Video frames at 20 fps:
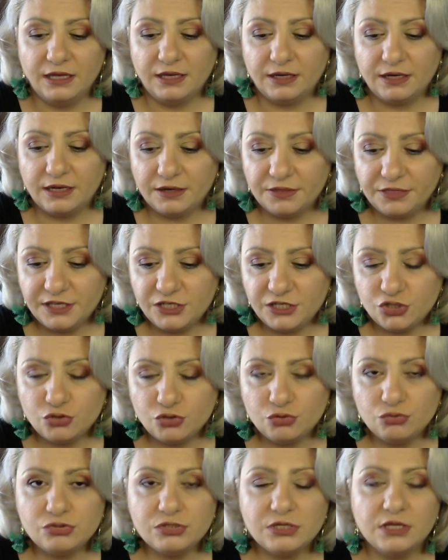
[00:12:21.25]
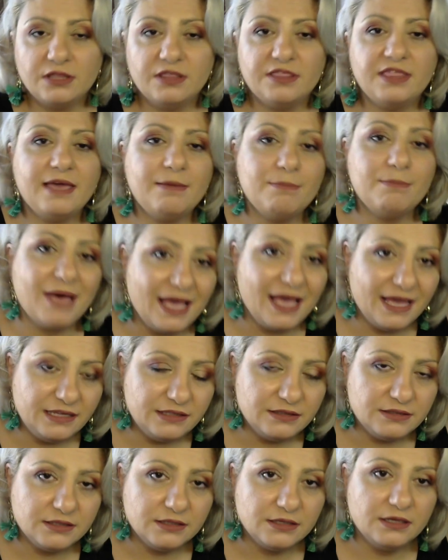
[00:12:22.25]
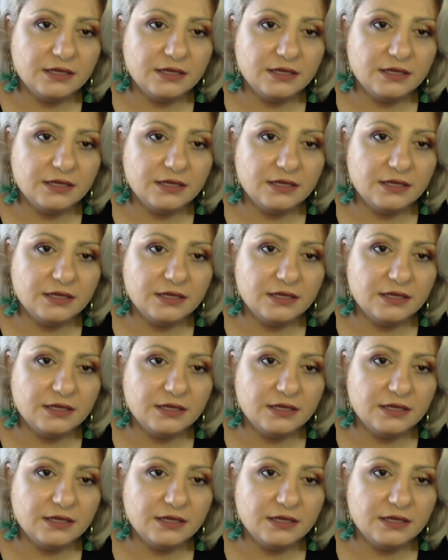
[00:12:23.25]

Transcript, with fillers: health issues they might